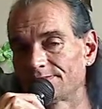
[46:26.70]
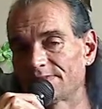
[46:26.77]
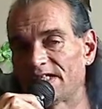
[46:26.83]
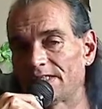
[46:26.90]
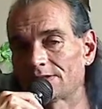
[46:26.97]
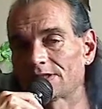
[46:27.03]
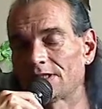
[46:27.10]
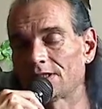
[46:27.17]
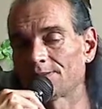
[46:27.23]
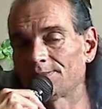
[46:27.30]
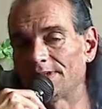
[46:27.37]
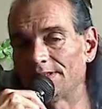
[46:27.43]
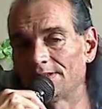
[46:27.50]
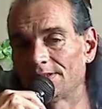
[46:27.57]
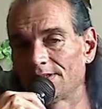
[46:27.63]
Can't scare
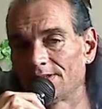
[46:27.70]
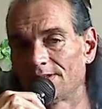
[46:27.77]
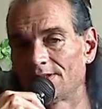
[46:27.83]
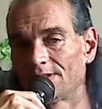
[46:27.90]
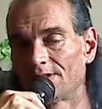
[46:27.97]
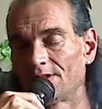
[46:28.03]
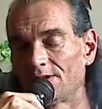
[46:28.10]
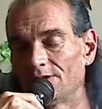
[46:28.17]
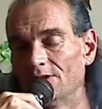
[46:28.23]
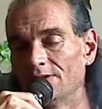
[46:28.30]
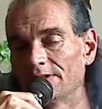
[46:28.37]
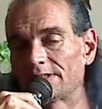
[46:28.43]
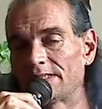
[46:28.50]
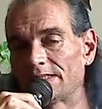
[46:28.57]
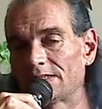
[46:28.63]
me. The
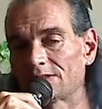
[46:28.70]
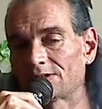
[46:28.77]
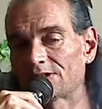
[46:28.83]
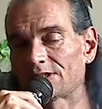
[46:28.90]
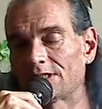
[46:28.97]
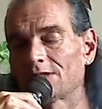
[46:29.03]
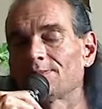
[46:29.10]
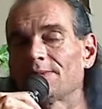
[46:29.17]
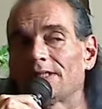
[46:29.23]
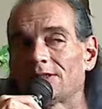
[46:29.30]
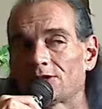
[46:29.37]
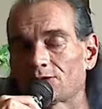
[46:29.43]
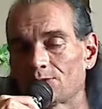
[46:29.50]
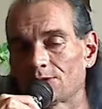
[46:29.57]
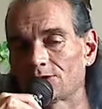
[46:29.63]
only thing that could scare me, I
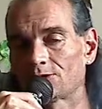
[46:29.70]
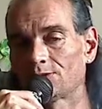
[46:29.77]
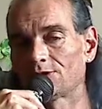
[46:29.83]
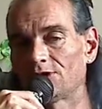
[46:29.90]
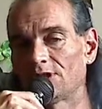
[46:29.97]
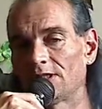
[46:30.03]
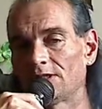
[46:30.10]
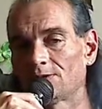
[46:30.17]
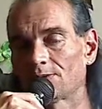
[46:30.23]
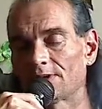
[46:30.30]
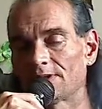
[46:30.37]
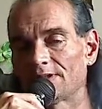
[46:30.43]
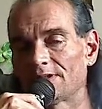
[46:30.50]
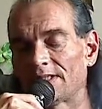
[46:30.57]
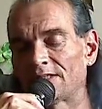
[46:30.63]
just went through in
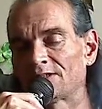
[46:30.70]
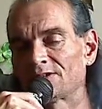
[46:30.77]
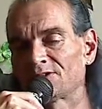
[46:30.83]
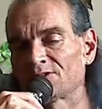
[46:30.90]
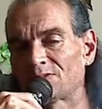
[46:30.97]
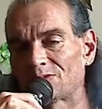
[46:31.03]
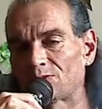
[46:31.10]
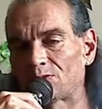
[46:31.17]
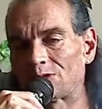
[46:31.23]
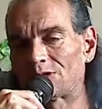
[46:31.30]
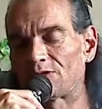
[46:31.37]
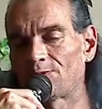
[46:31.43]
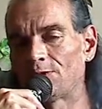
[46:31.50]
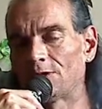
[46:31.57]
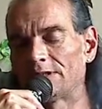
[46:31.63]
January, and
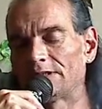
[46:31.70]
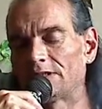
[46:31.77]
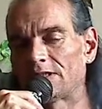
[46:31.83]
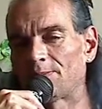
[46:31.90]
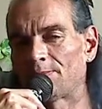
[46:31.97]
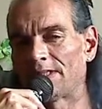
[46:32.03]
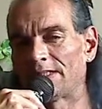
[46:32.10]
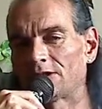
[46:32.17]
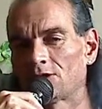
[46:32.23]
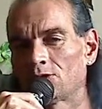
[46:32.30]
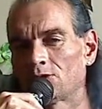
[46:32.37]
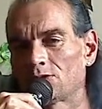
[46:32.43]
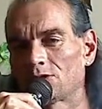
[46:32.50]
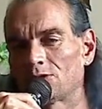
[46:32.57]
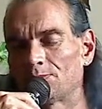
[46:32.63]
was the feeling that I might
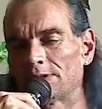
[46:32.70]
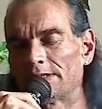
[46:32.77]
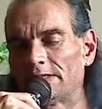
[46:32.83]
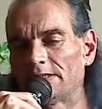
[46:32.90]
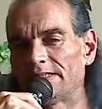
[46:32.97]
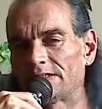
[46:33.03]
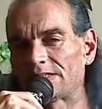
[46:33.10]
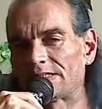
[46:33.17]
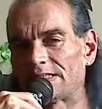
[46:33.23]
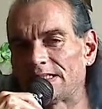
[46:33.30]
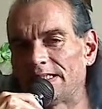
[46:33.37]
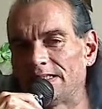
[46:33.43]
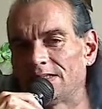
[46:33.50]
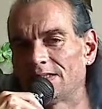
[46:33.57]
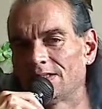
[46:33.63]
go completely
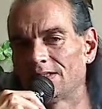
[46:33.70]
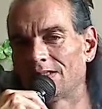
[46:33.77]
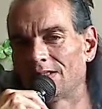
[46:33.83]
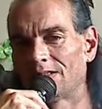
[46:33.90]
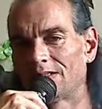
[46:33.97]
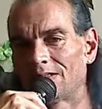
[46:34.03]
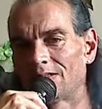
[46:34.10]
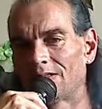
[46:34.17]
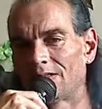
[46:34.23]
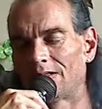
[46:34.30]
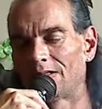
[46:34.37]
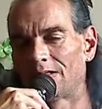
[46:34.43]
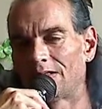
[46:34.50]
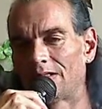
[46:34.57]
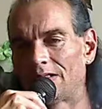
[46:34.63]
insane
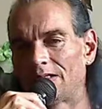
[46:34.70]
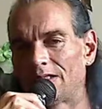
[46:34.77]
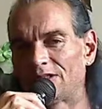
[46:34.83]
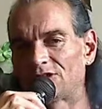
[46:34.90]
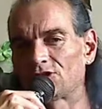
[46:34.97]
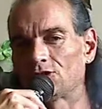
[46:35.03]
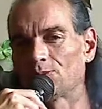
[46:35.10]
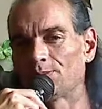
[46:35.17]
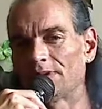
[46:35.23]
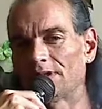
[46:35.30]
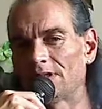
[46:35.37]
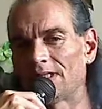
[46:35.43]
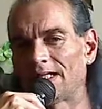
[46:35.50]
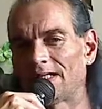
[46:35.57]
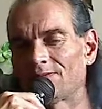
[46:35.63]
and still be
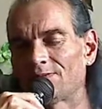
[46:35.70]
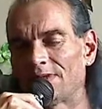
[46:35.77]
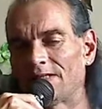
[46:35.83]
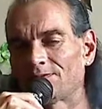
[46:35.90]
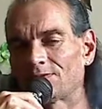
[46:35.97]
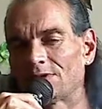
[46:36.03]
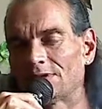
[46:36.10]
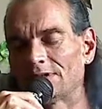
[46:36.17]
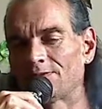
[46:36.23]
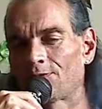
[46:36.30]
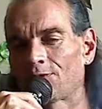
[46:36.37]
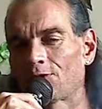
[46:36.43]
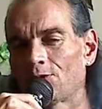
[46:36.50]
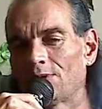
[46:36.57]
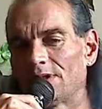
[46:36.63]
alive and have to live
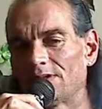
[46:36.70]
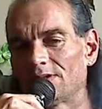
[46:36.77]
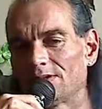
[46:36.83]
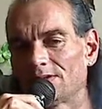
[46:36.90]
through it.